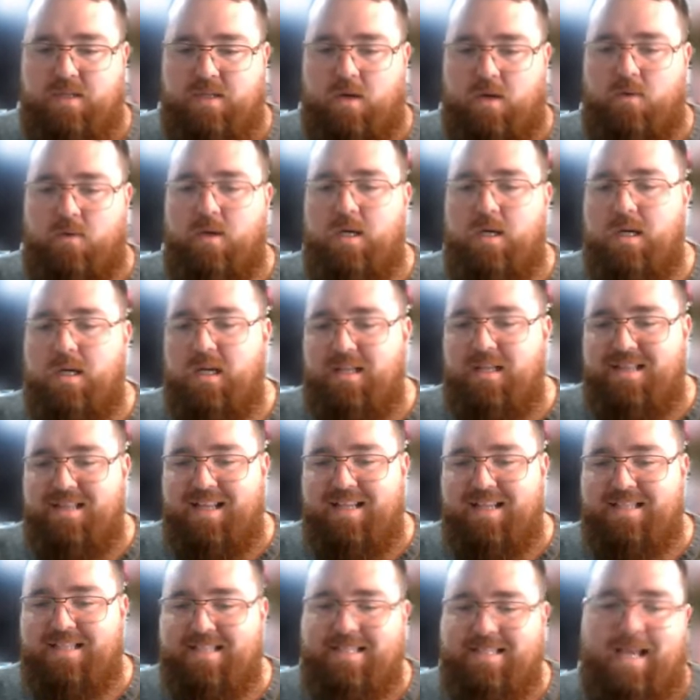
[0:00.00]
So
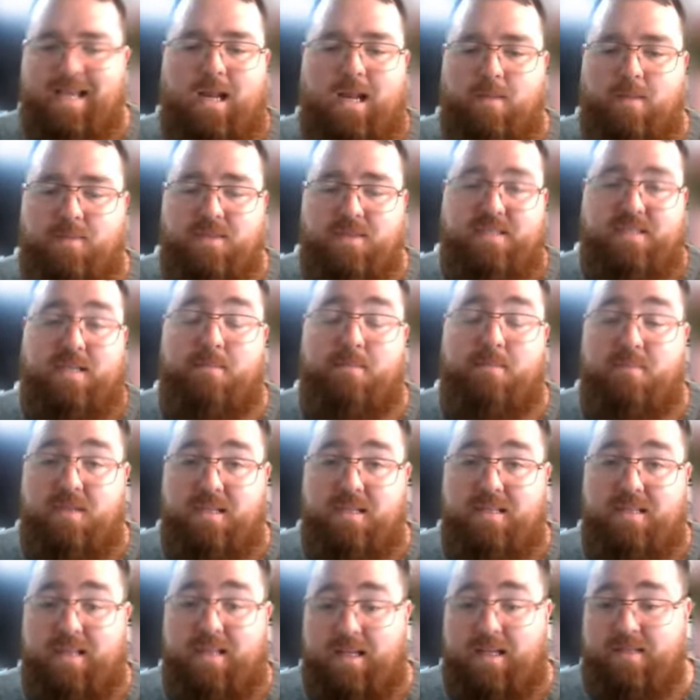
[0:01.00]
the setup is
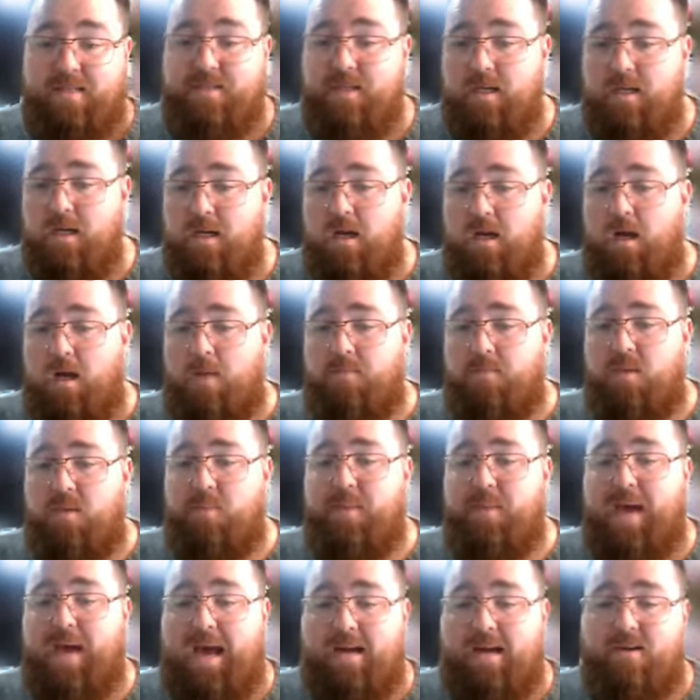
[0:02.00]
simply this. Um, the
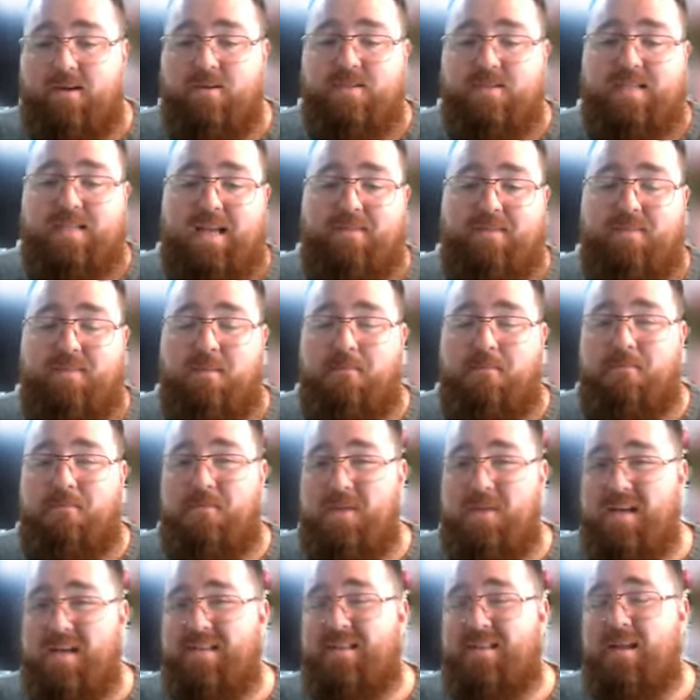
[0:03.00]
Packers have the
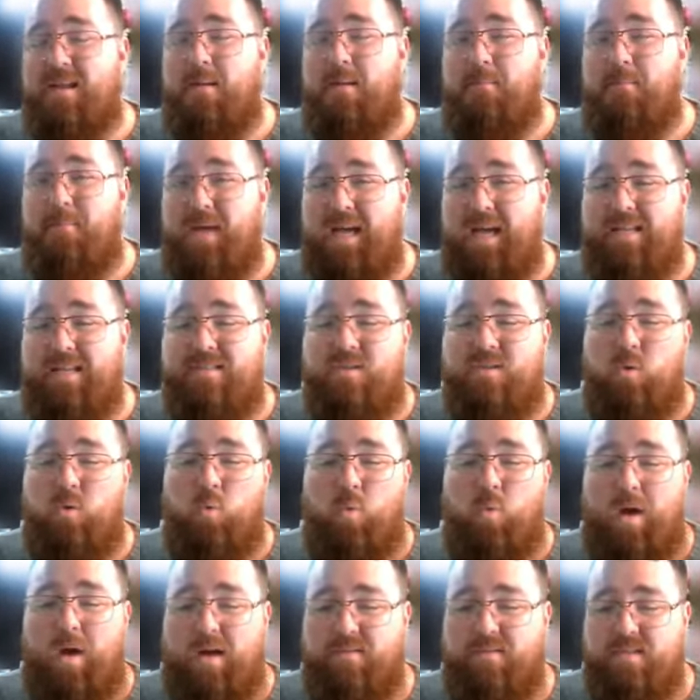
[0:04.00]
fifth best
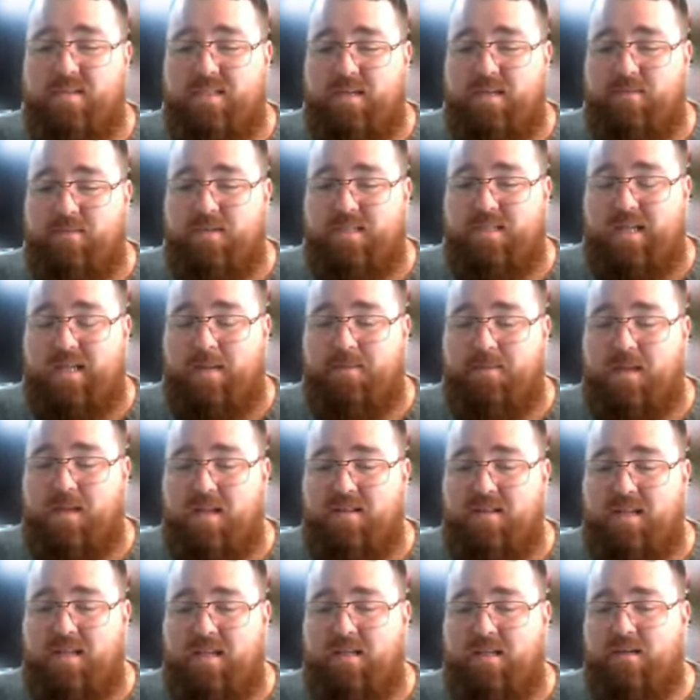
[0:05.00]
wide receiver depth
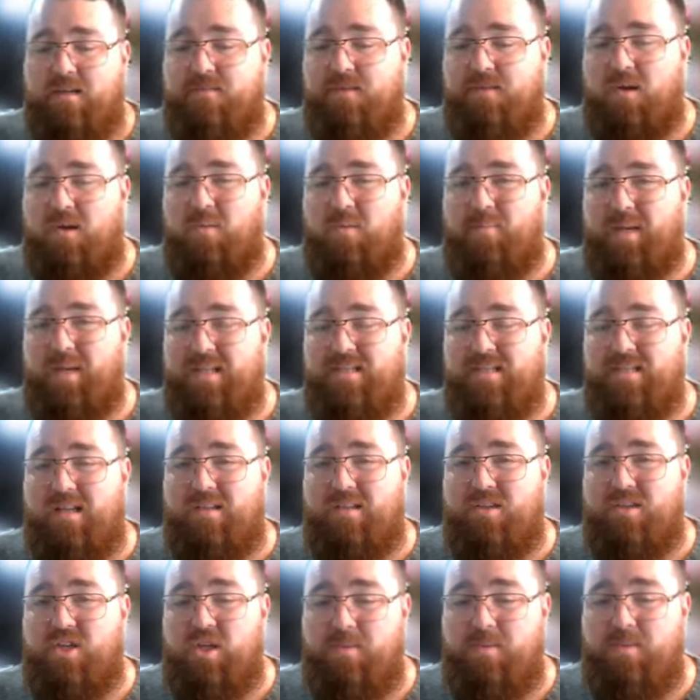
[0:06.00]
in the N F L based
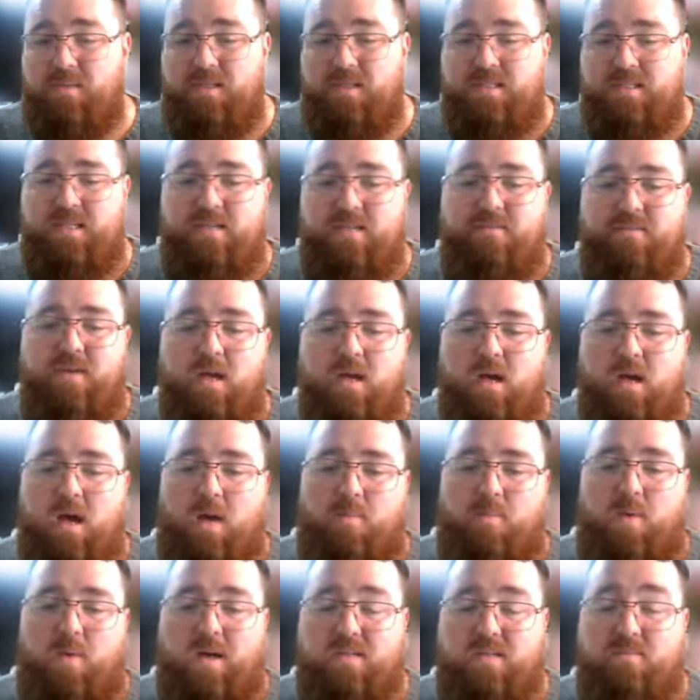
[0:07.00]
on cumulative,
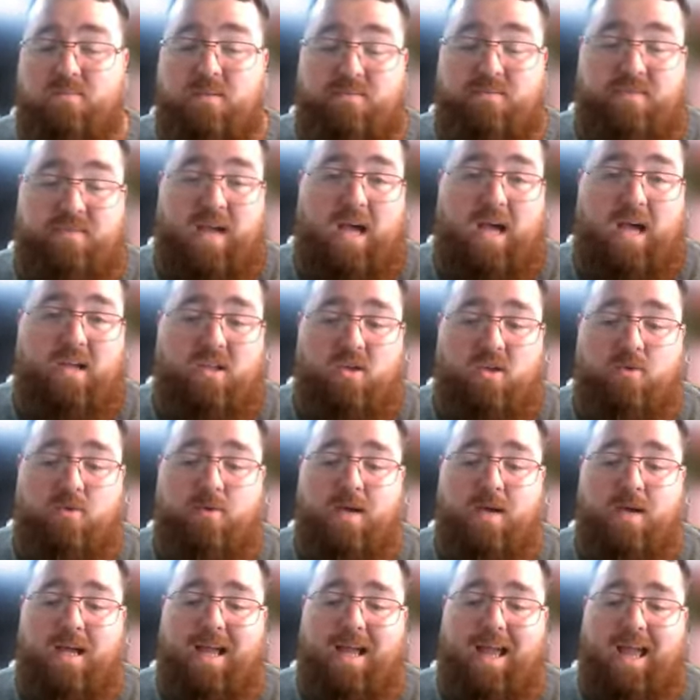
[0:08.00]
approximate
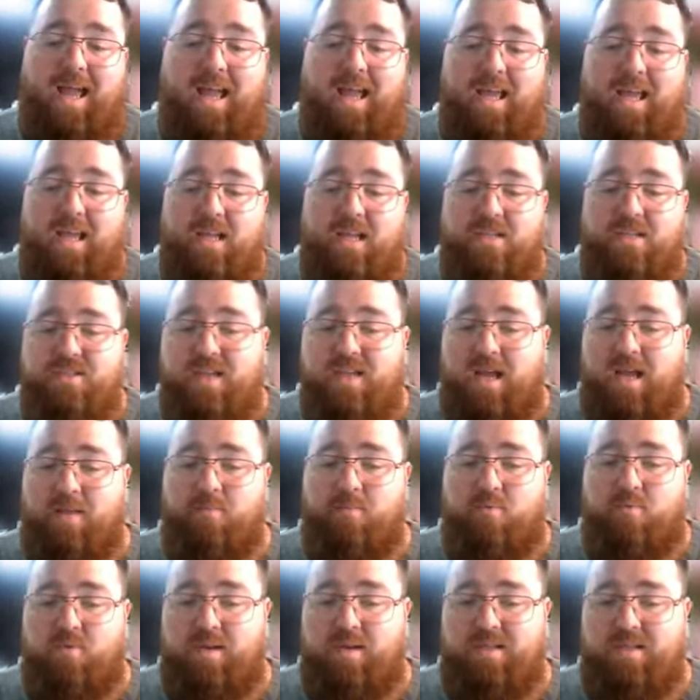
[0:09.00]
value, age,
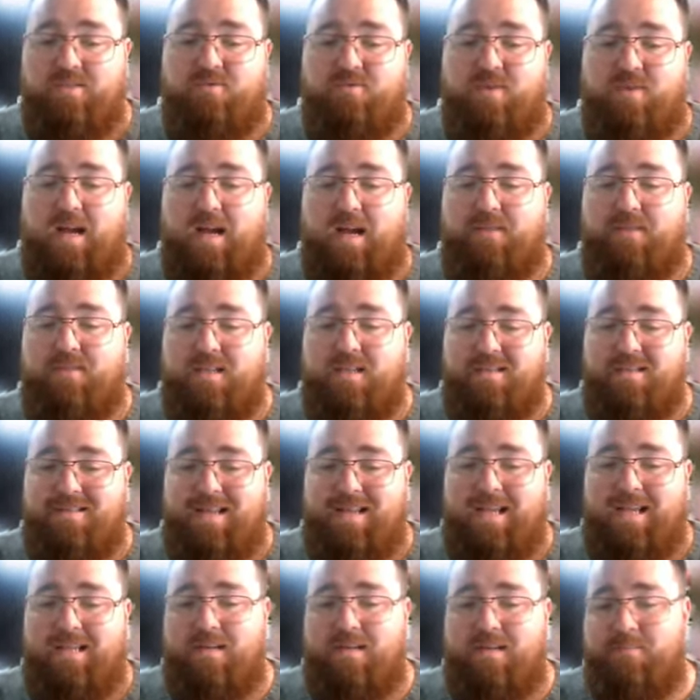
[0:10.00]
and pre-draft
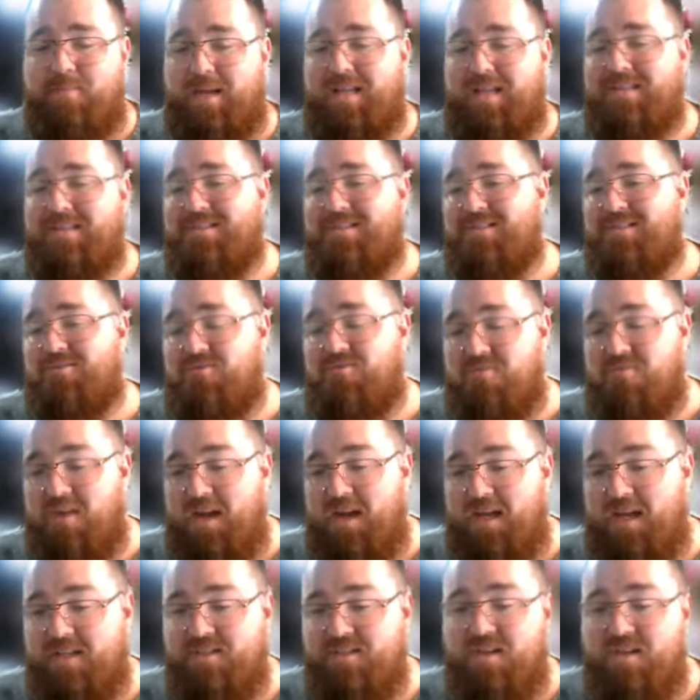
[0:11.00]
database
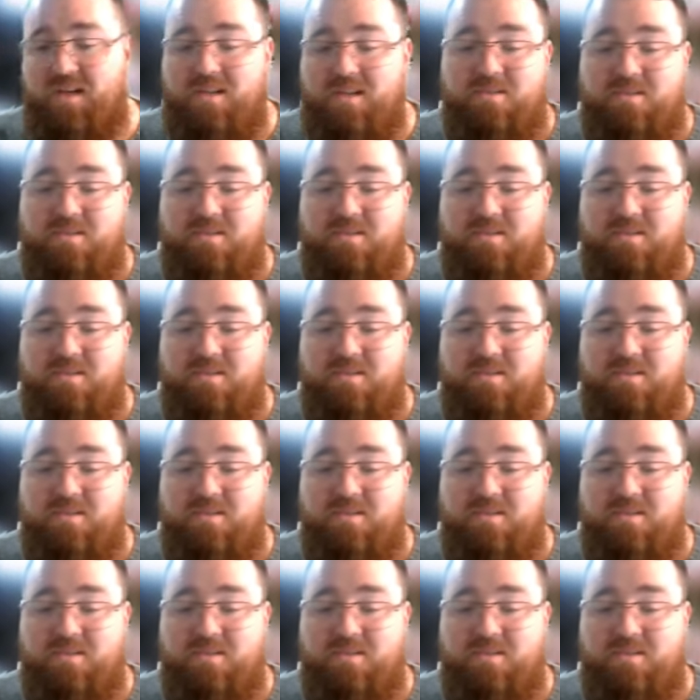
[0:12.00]
grades.